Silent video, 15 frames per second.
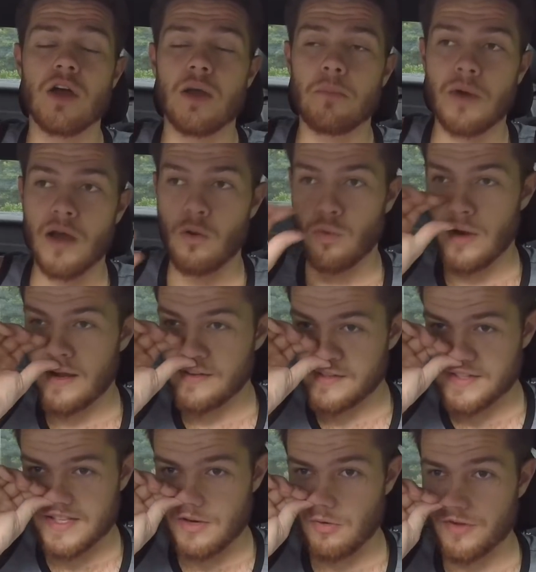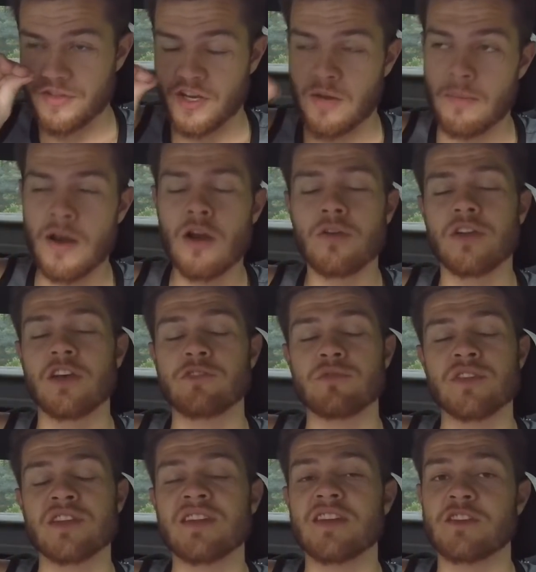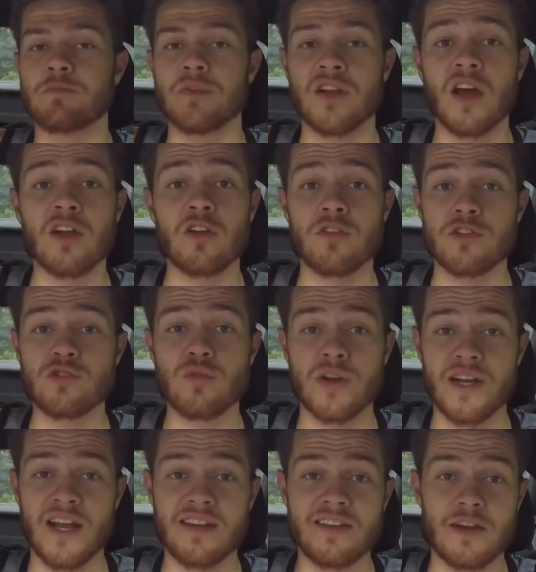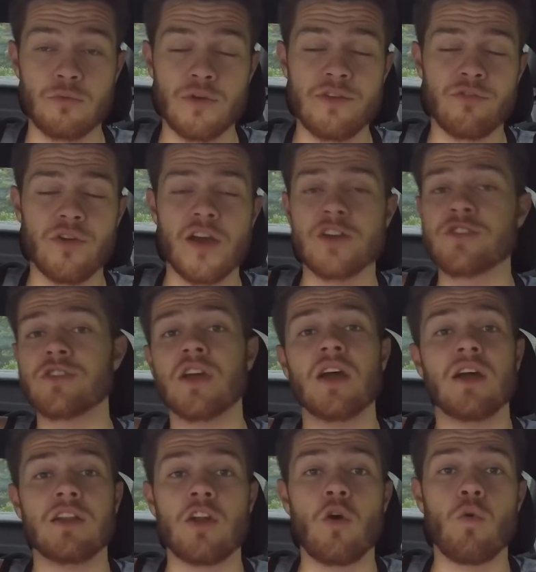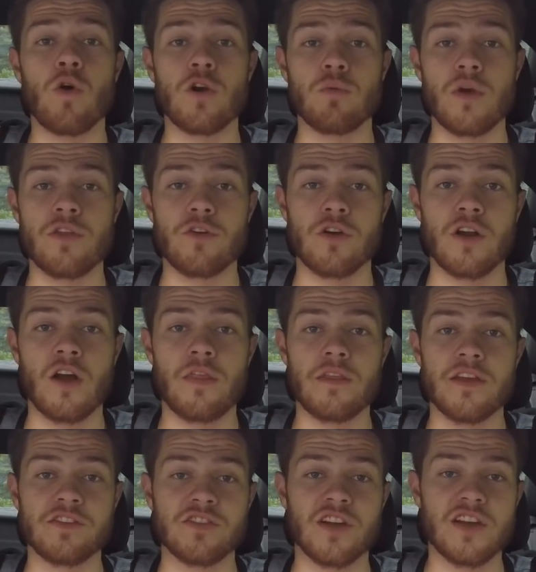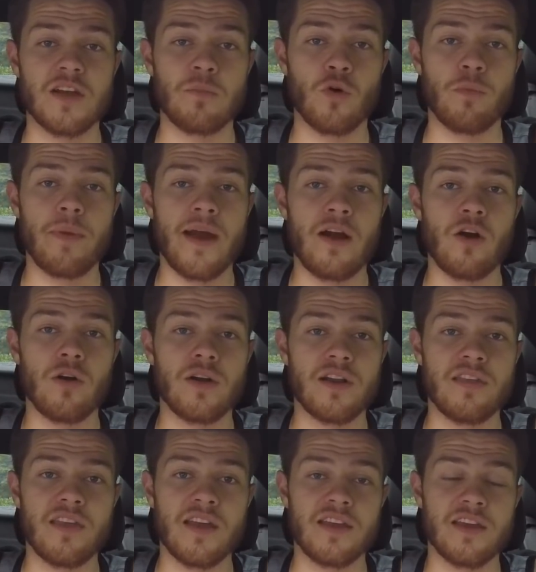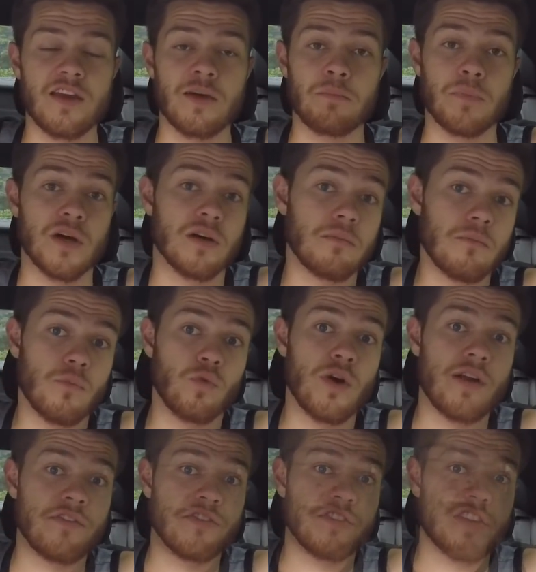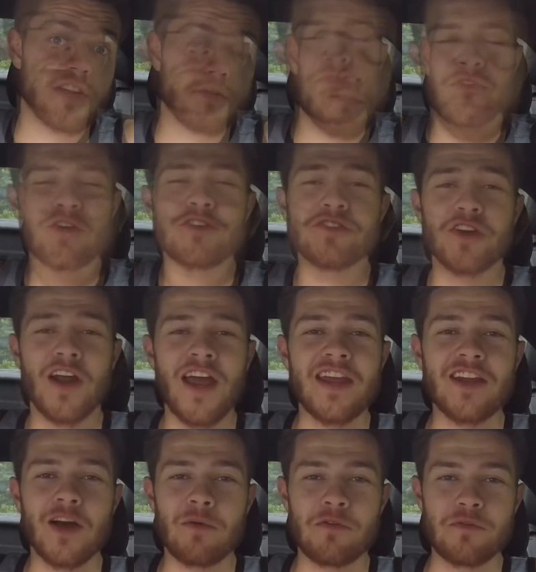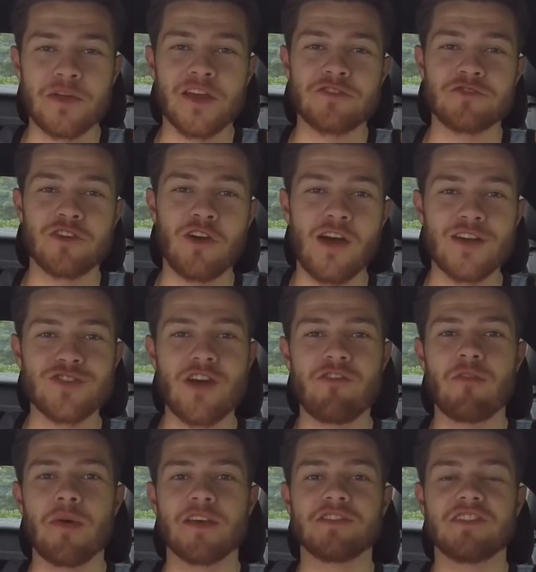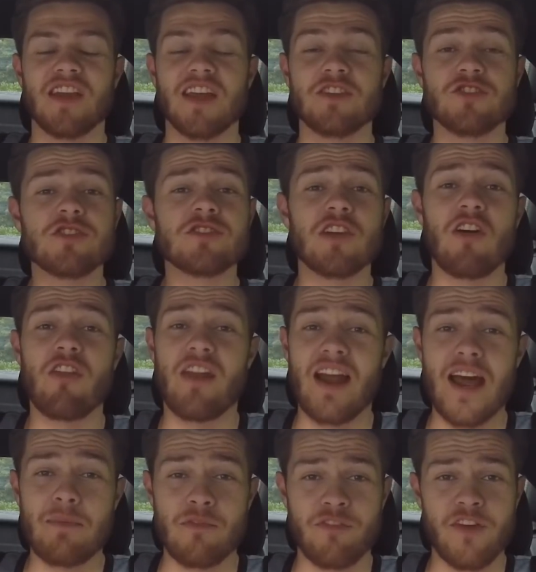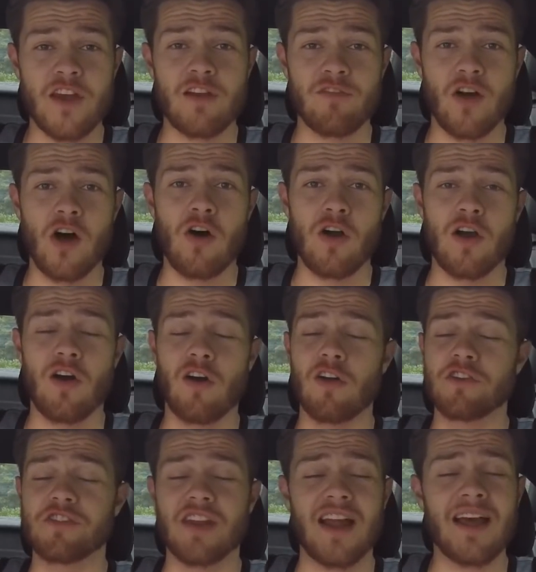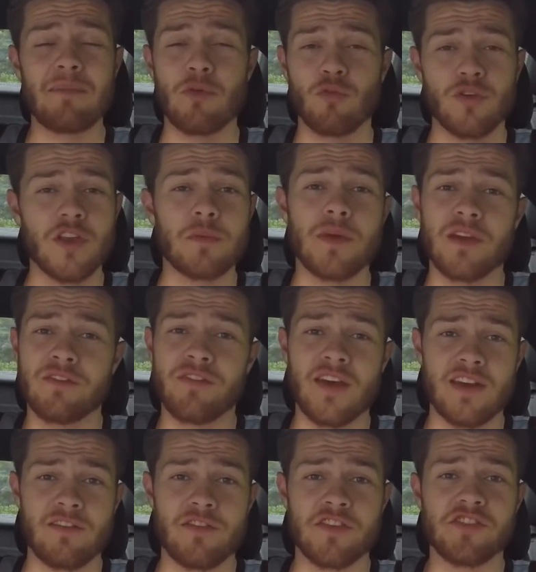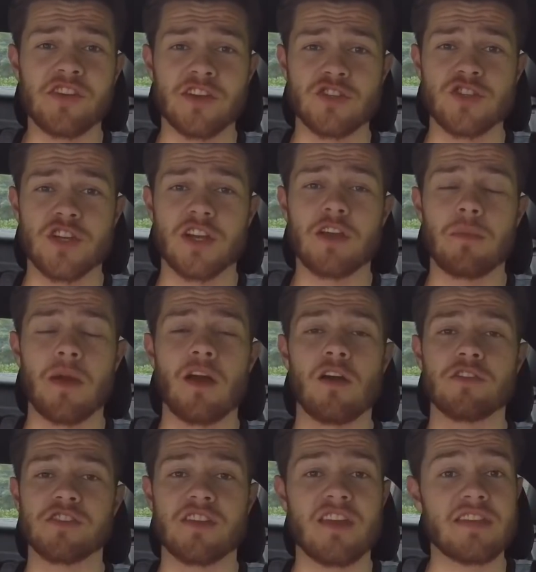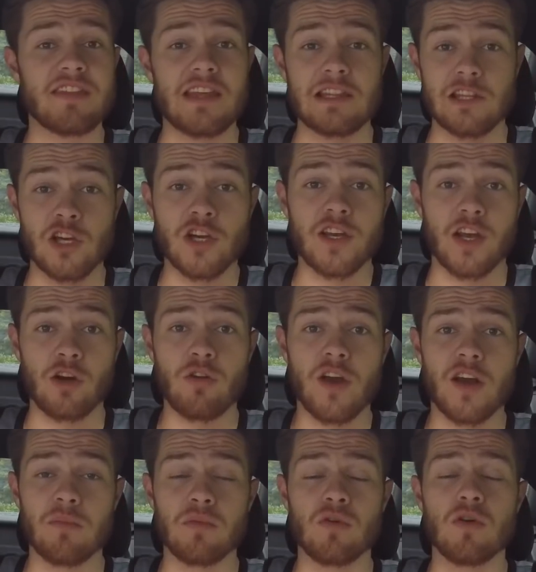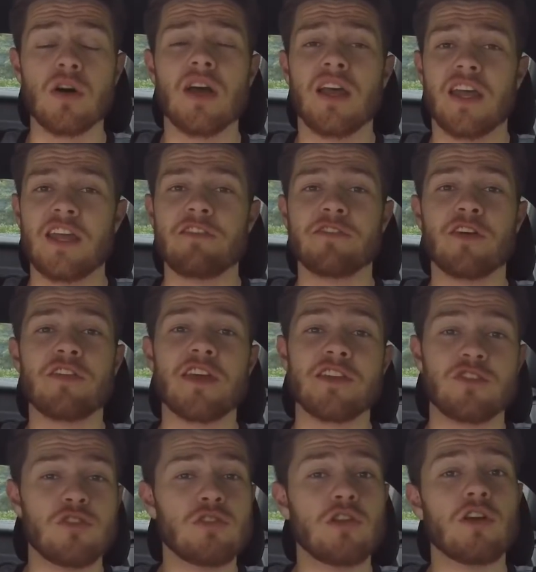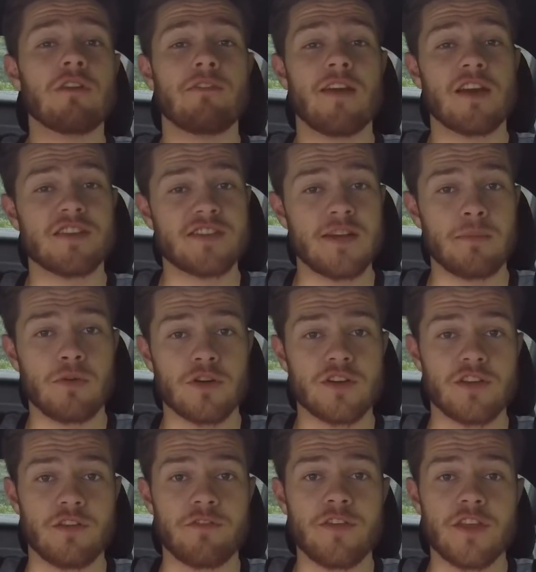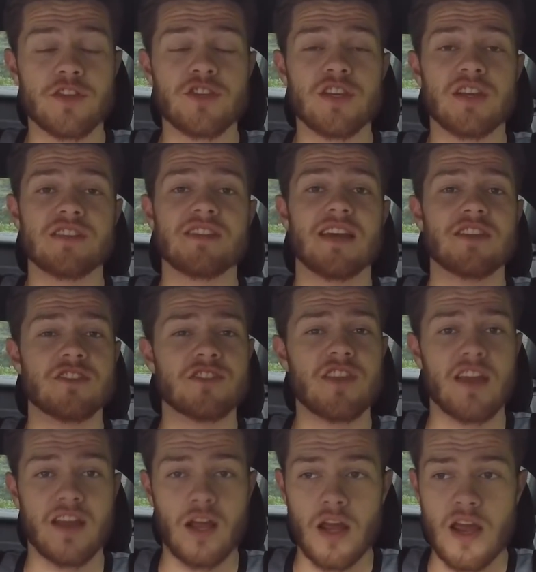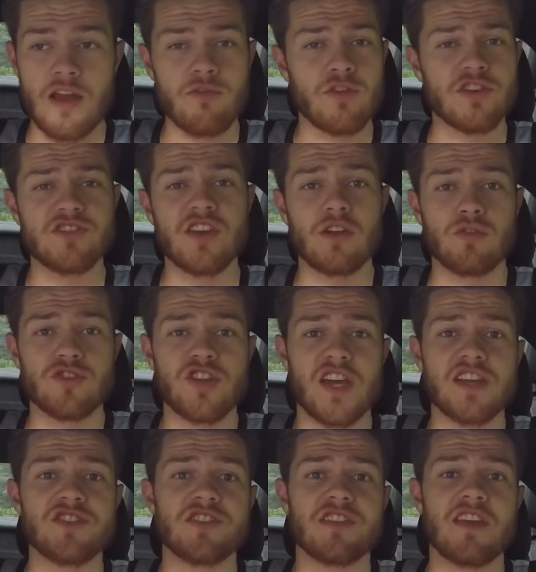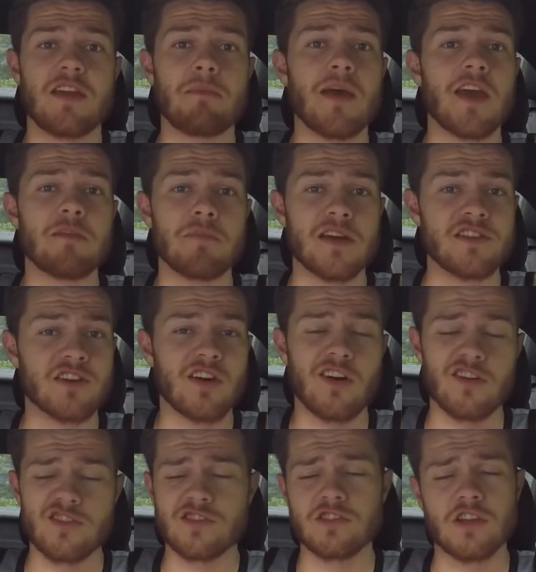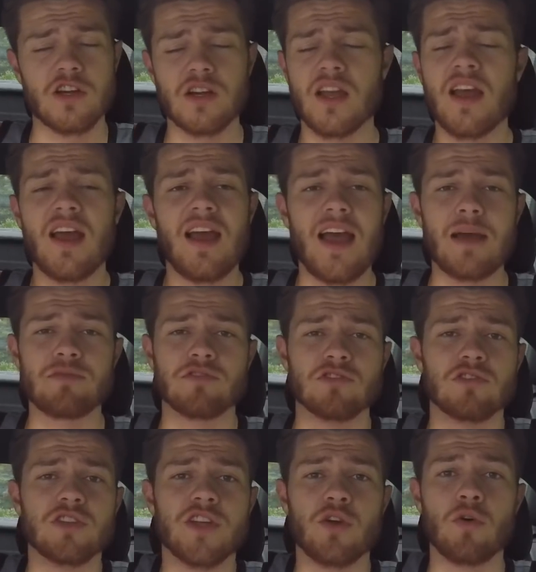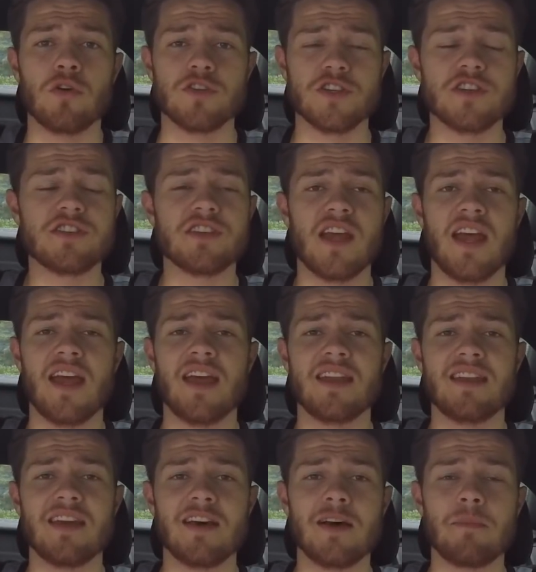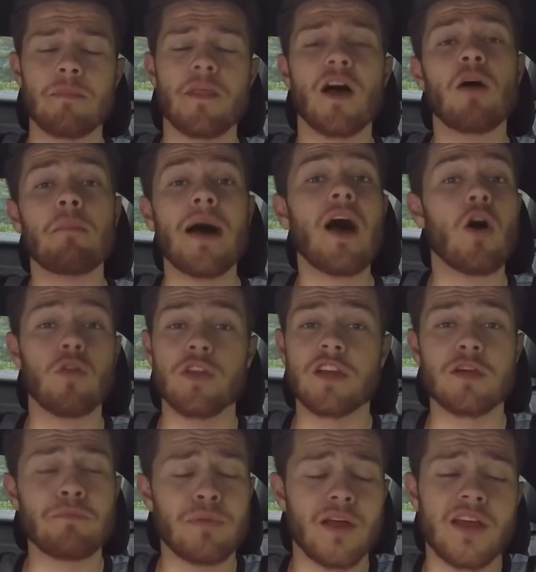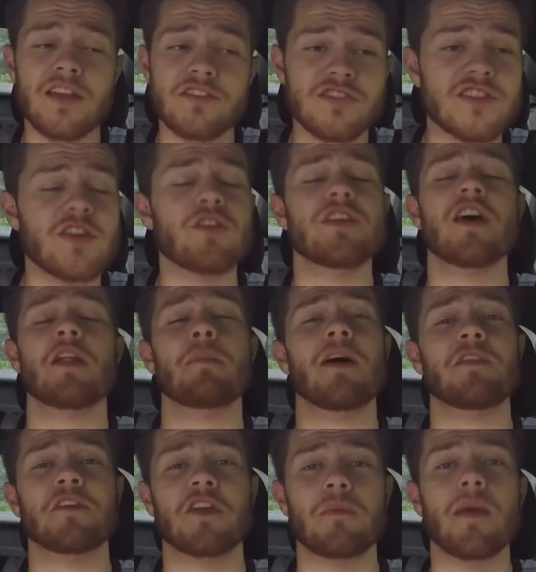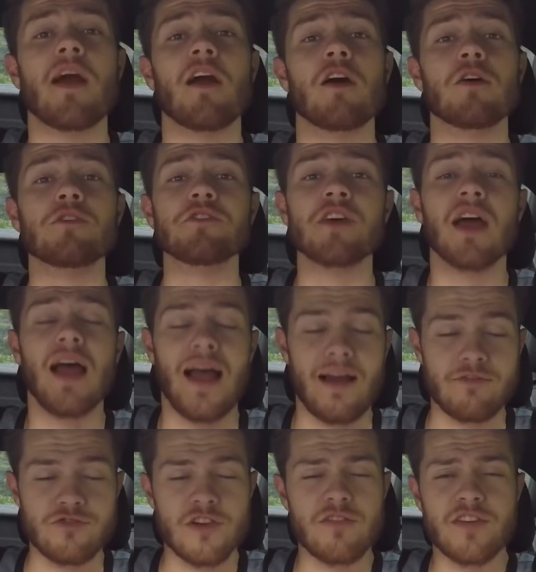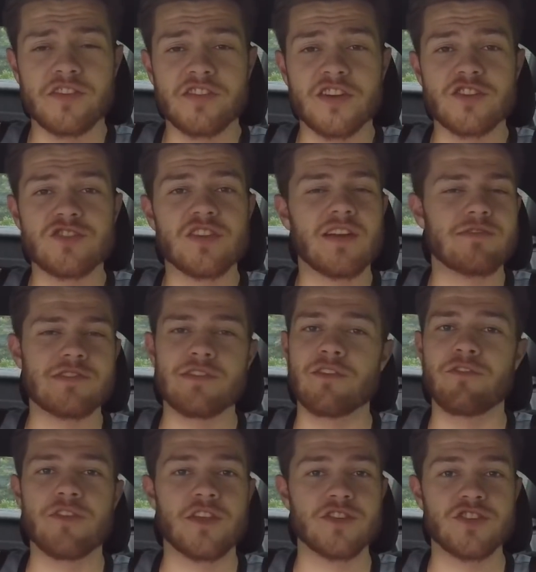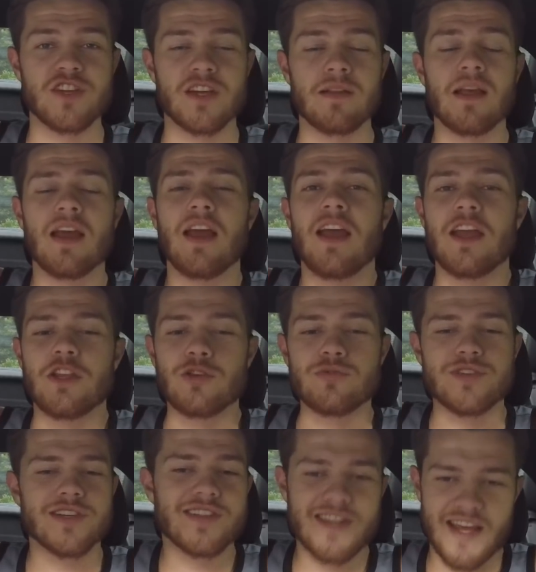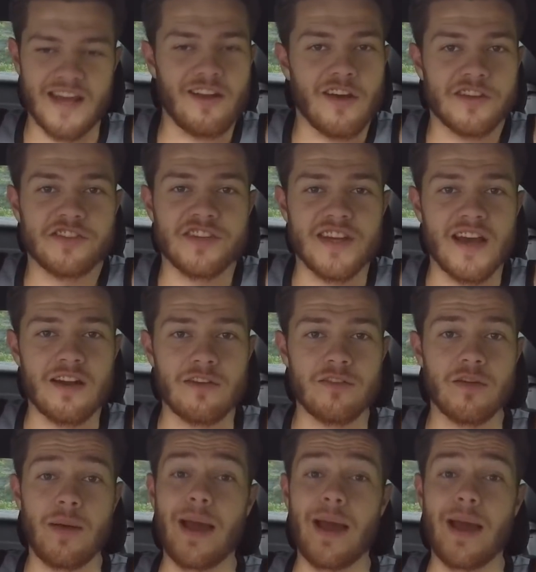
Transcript: But we'll have to see what the Camaro does with the 10-speed auto in the 2019 refresh. No word whether or not it's going to get more power or anything yet, but we'll have to see. Before you start hating on me because you know I drive a Mustang, just know that I'm a fan of all cars, and I'm a really big fan of the 6th-gen Camaros. I think they look incredible. Even though they do look very similar to the 5th-gens, I just think every subtle change that they made the car just look absolutely gorgeous. And my only complaint still yet about the Camaros, I've driven a 6th-gen, I've driven a 5th-gen, you just cannot see out of them.